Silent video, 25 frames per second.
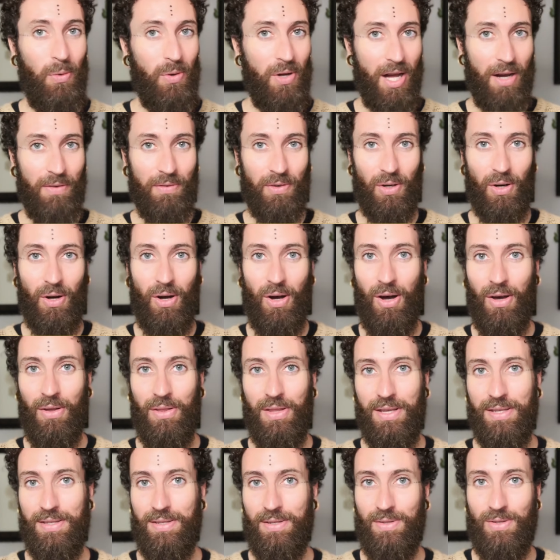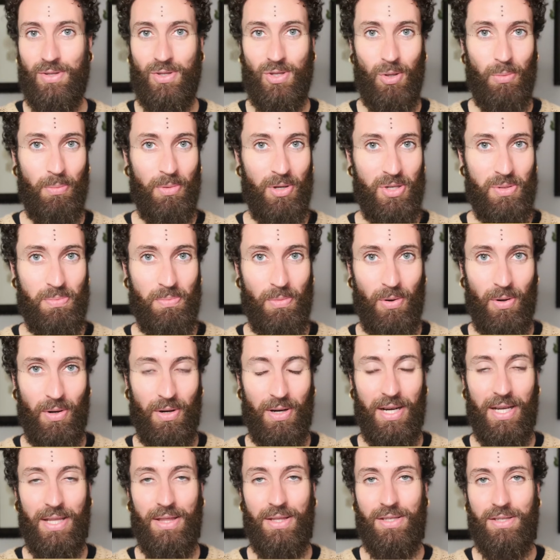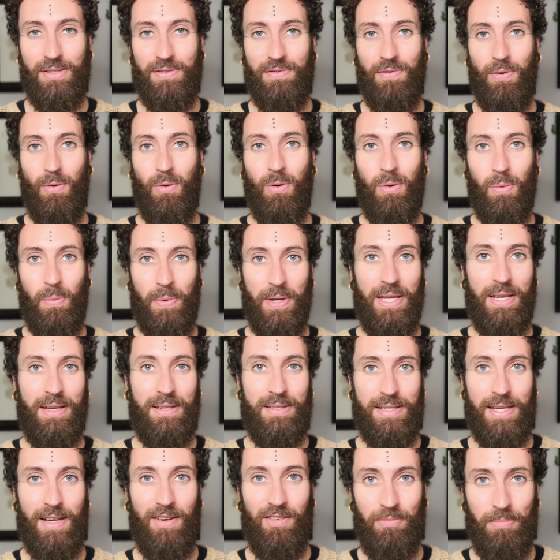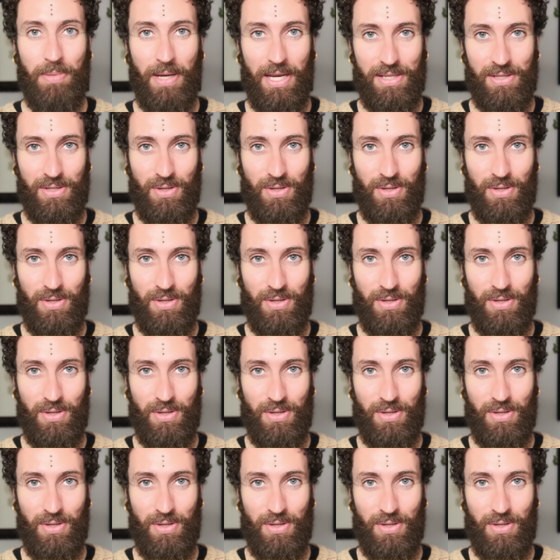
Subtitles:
cover all this and so much more in this 4-week self-paced